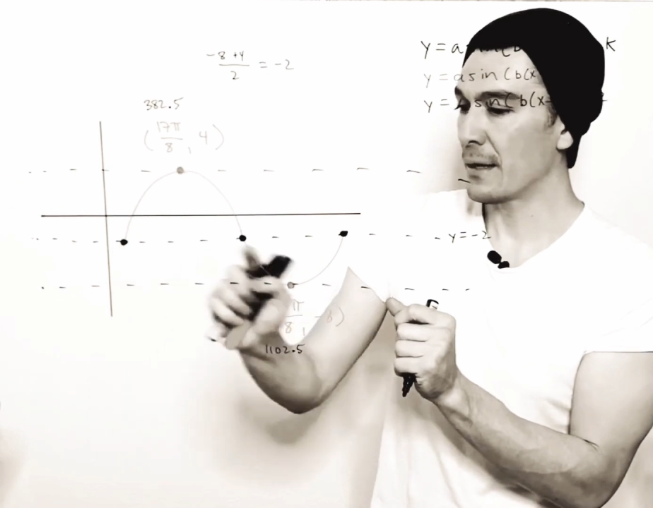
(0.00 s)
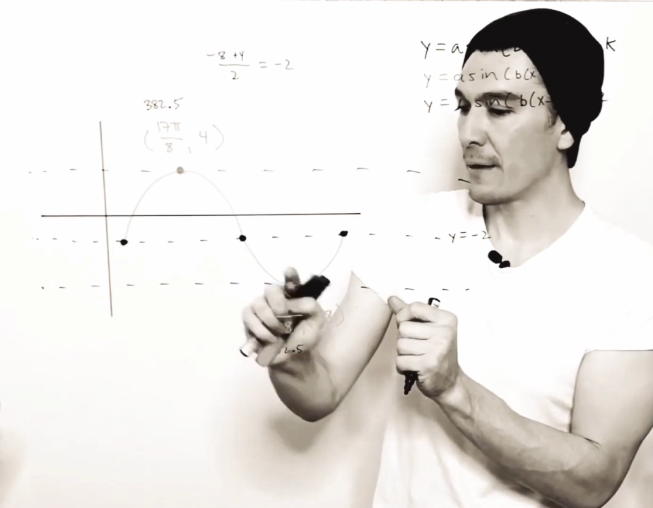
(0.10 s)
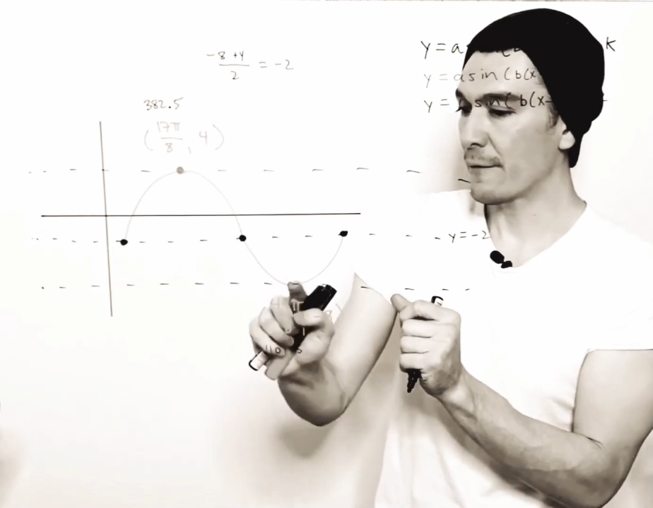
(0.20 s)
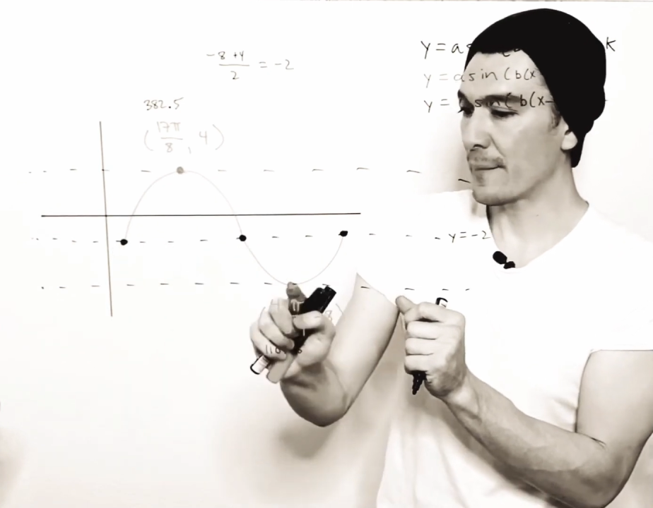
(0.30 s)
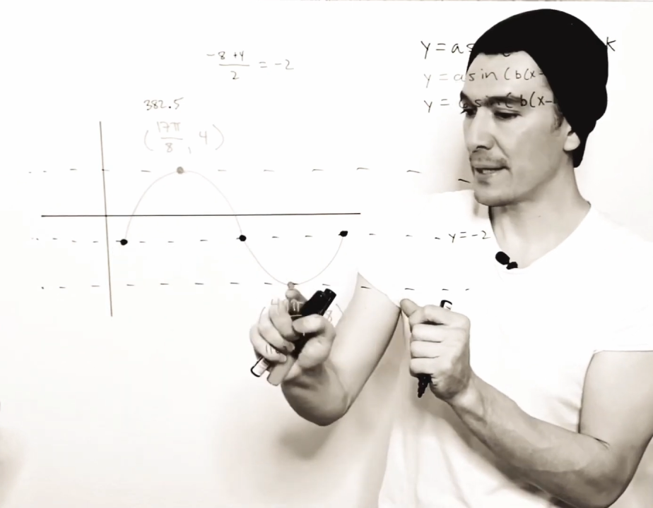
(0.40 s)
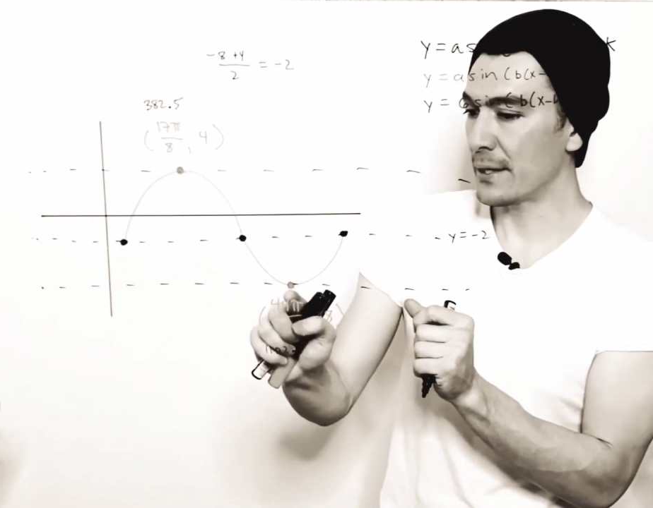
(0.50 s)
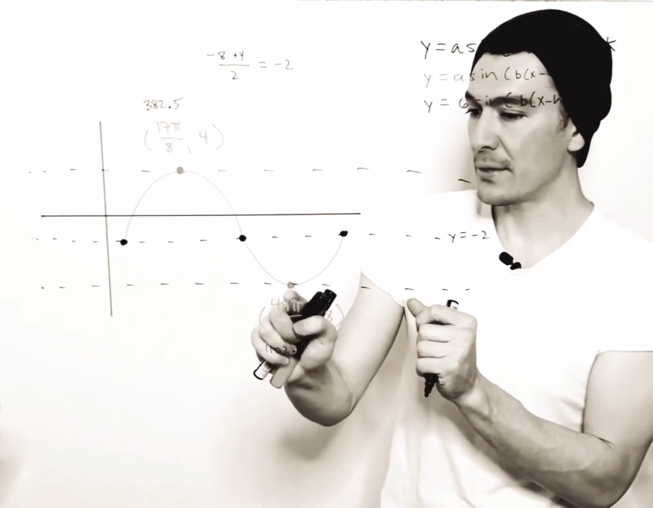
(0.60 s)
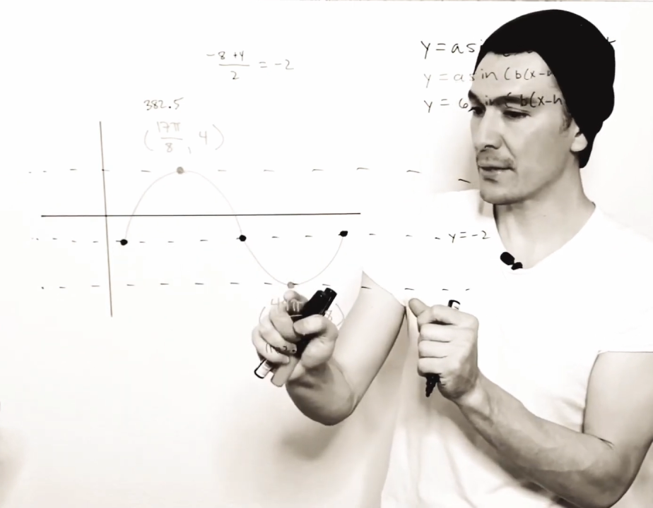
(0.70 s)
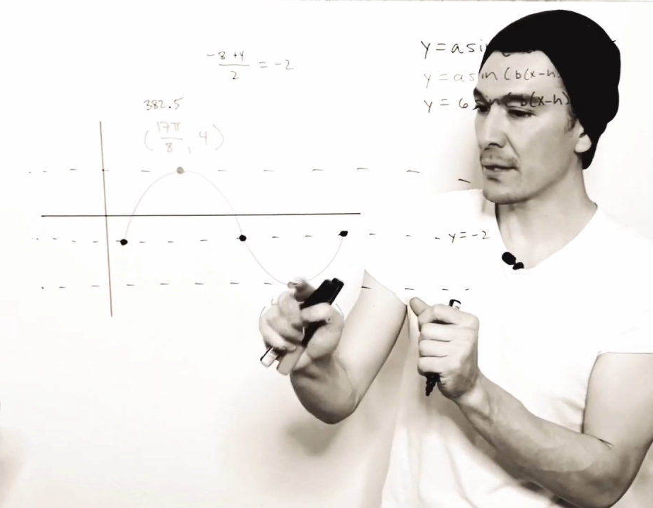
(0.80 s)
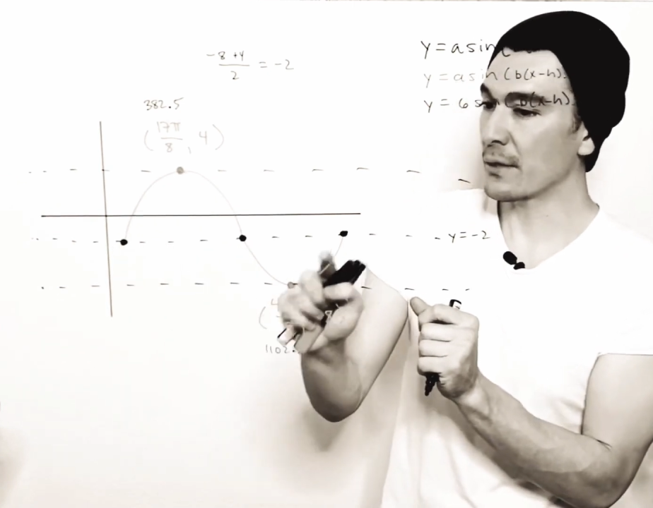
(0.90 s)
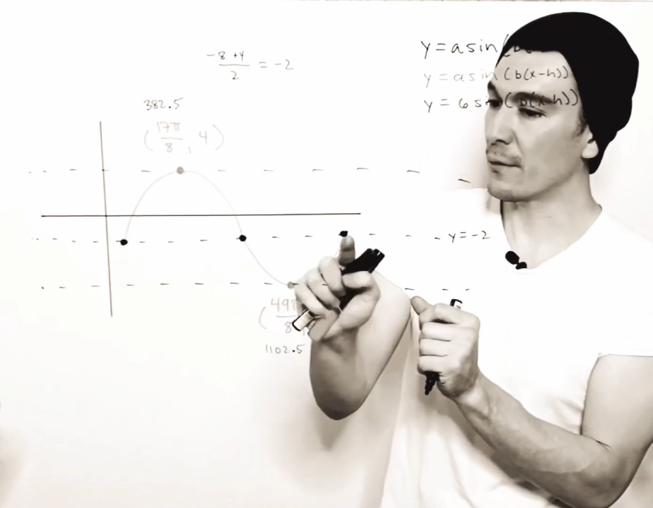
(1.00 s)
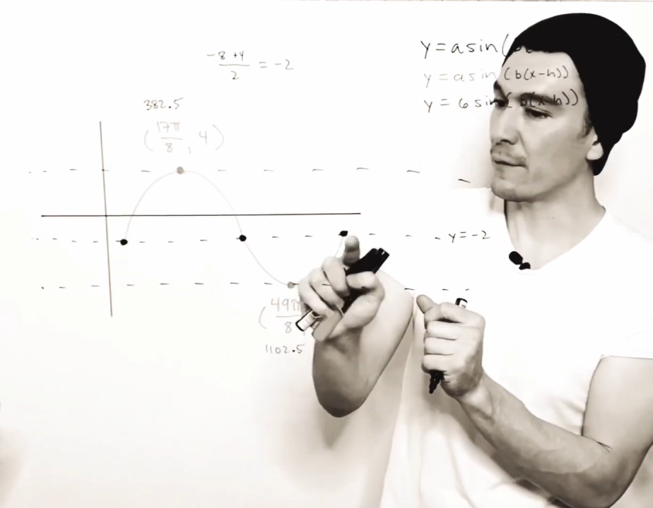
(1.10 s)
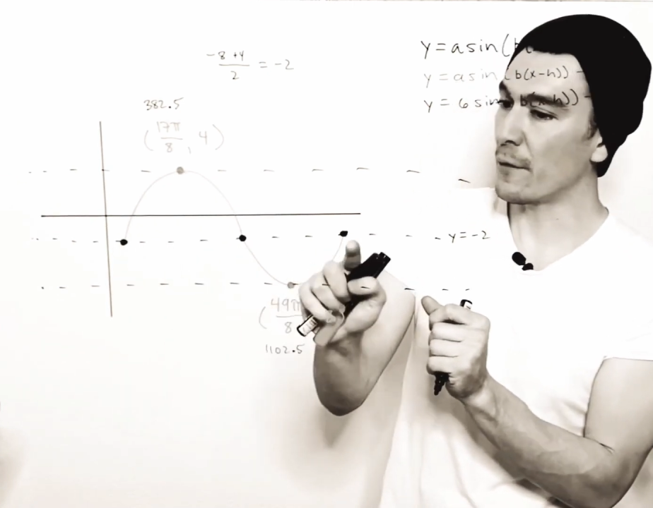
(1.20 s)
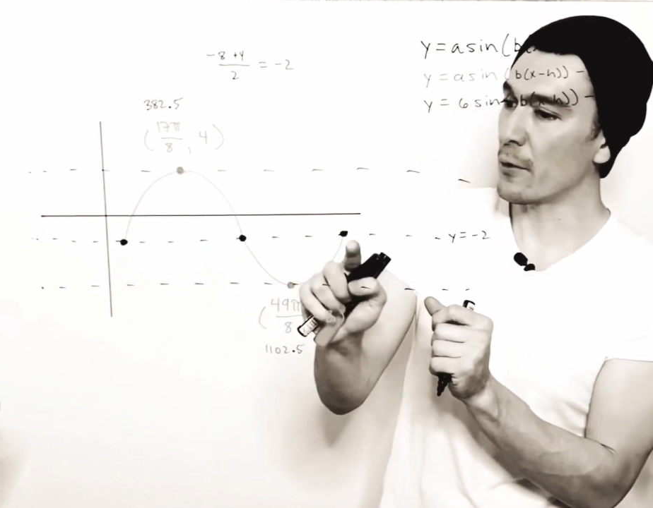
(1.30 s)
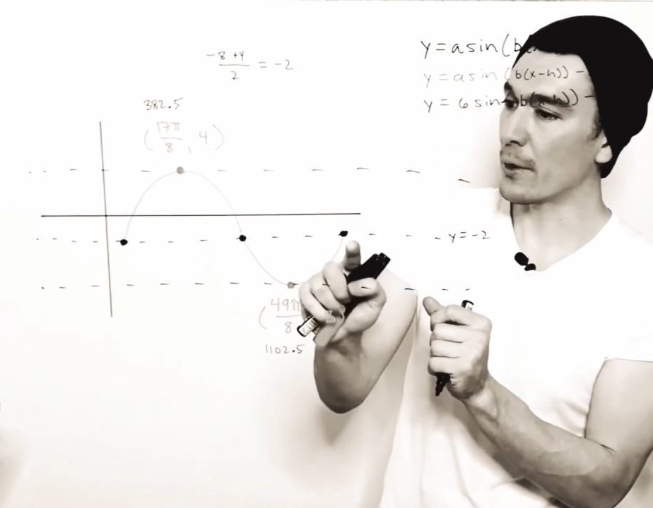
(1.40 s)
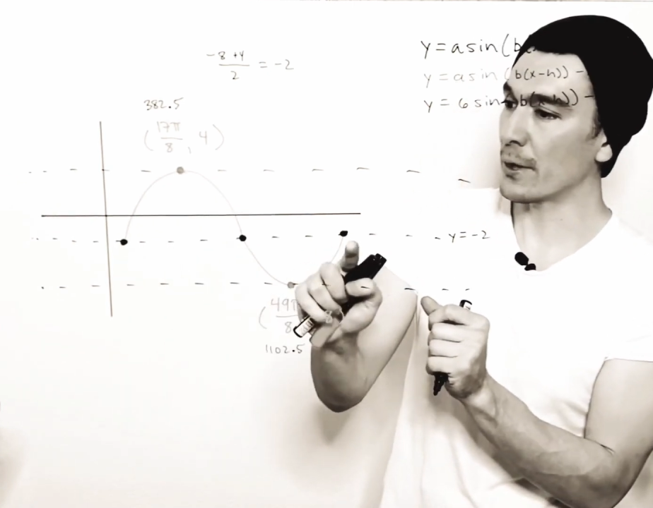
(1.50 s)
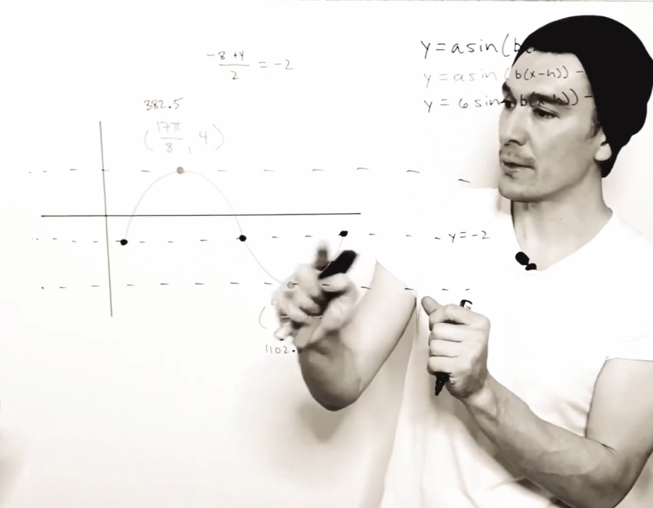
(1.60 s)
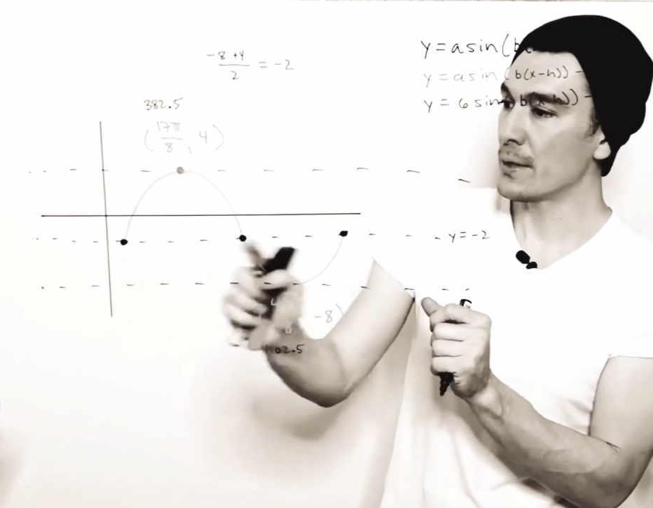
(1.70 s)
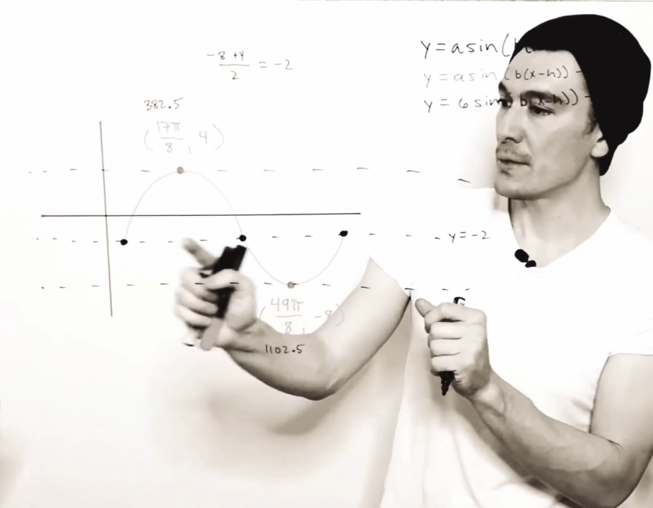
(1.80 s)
from here you can go forward,